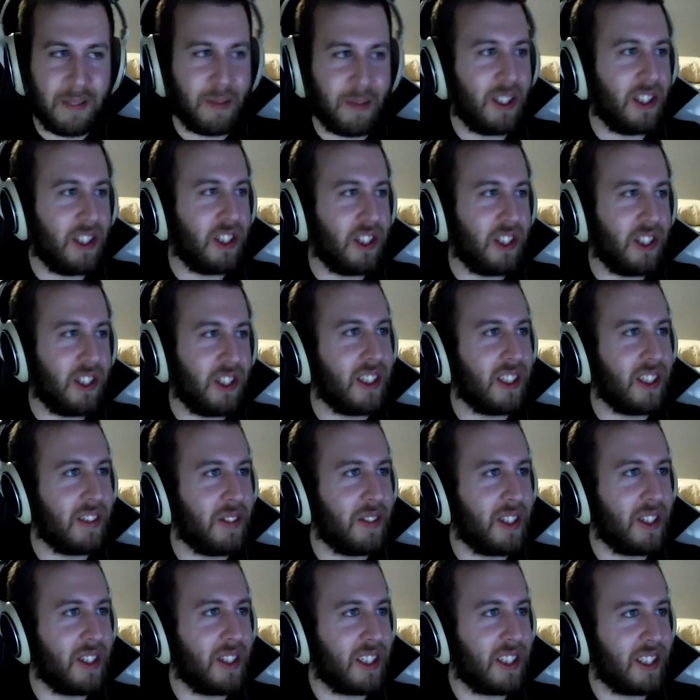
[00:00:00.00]
version and
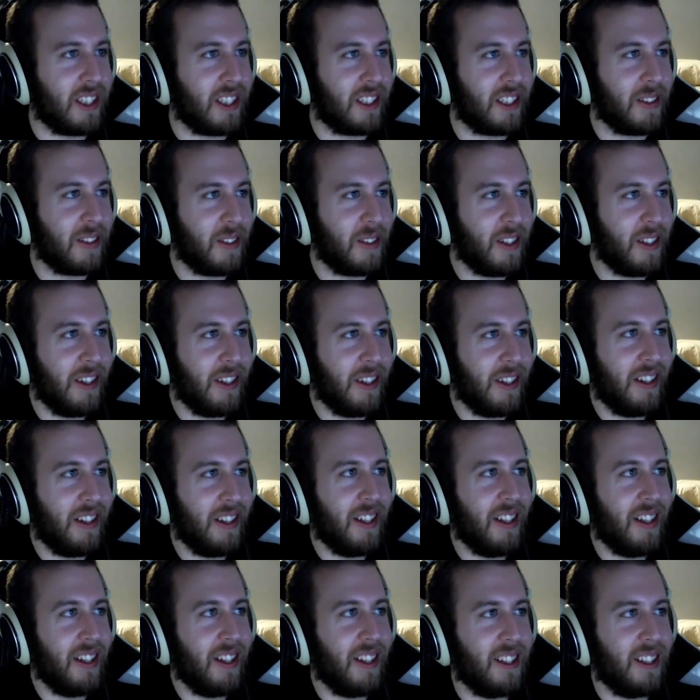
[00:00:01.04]
fucking
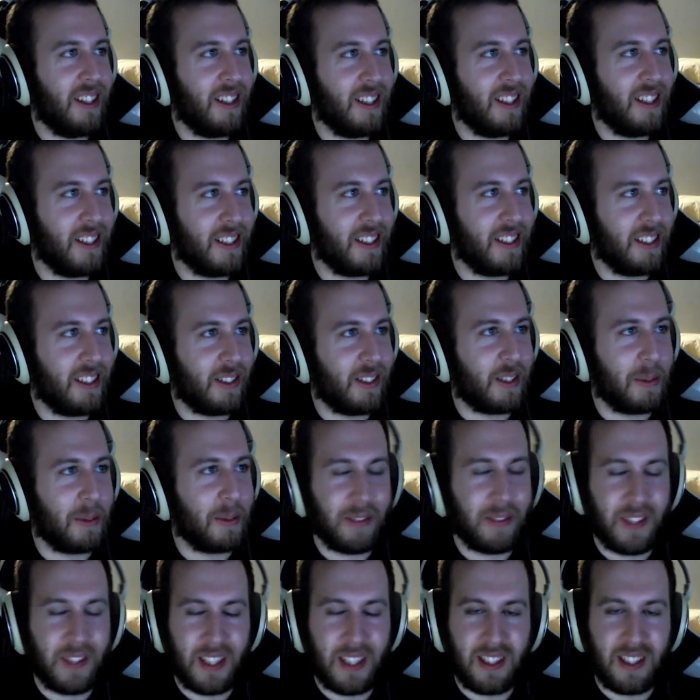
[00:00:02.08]
do
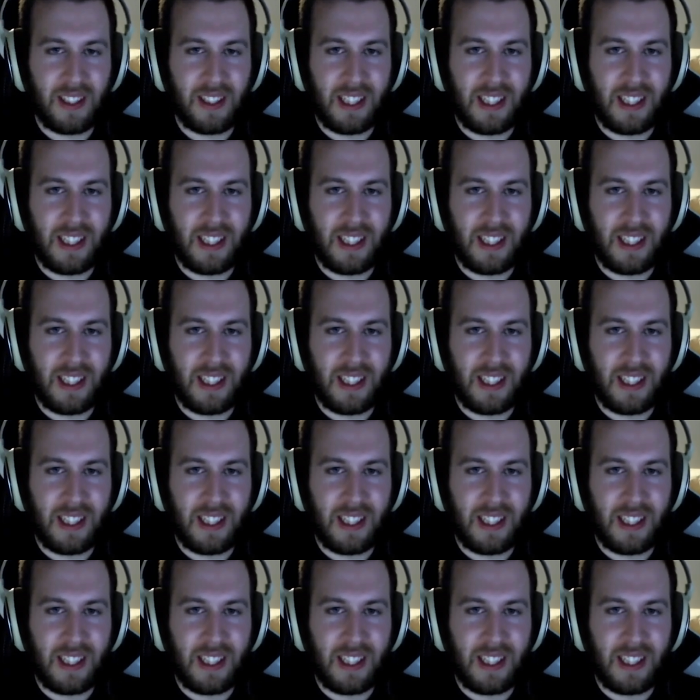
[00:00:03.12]
some investigation.